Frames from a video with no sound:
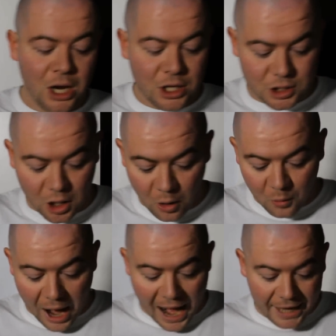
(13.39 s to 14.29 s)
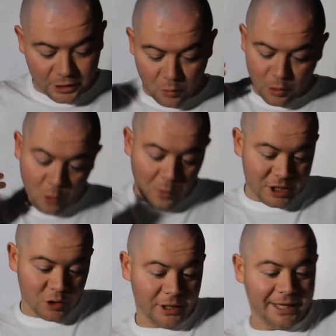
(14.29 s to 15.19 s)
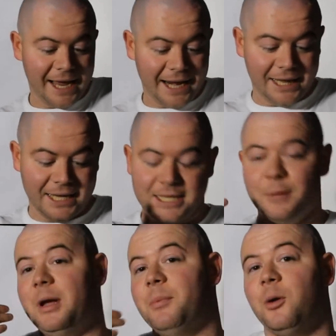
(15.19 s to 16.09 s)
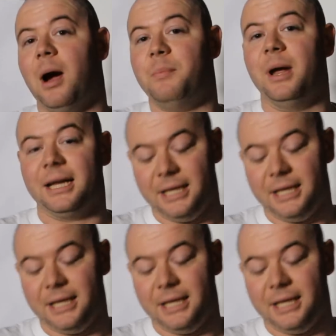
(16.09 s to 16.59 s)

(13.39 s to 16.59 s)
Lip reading: So, I don't know which order they're in. These are the people who I picked.